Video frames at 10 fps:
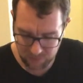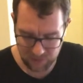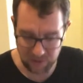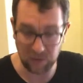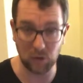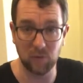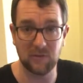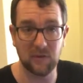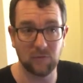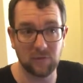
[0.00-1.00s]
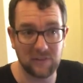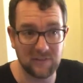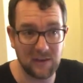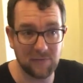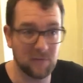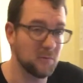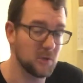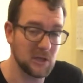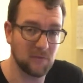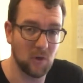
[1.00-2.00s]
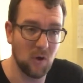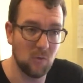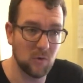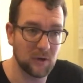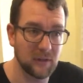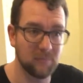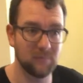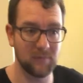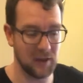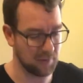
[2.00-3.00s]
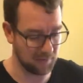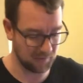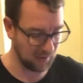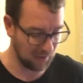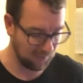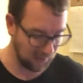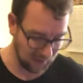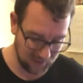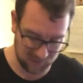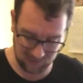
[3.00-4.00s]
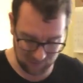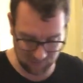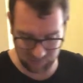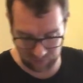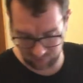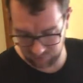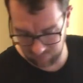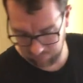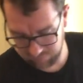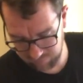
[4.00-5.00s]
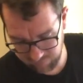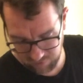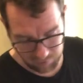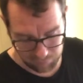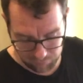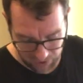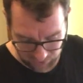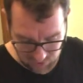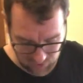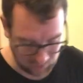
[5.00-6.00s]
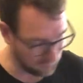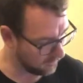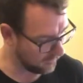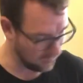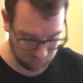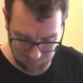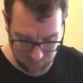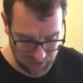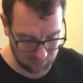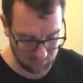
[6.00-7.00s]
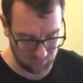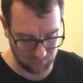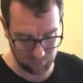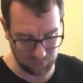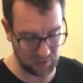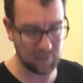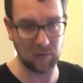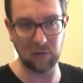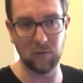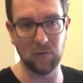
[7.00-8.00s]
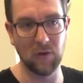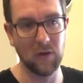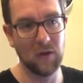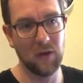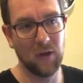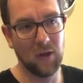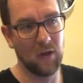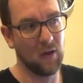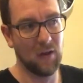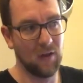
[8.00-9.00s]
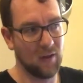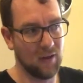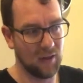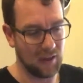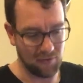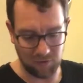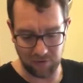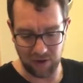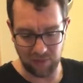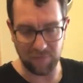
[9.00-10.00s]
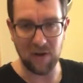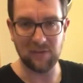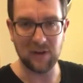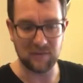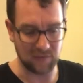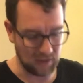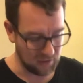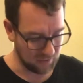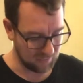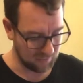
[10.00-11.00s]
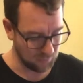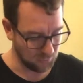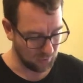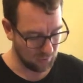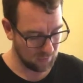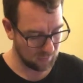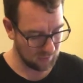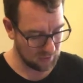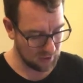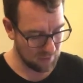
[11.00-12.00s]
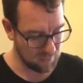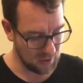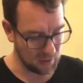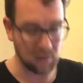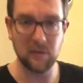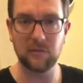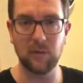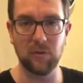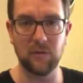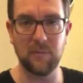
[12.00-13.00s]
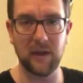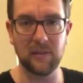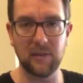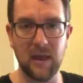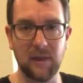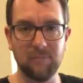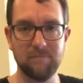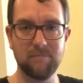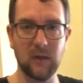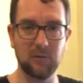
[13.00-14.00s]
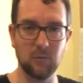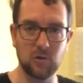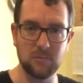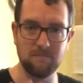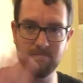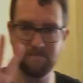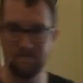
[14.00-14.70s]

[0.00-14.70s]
But uh, the glue itself is really safe. Just watch out for the hot water. Um, doesn't stick to your fingers. Doesn't stick to packaging or the mug or the plastic or give you another five layers of skin. It's simple to use and um, yeah, let's go put this back in the tank. Thanks for watching.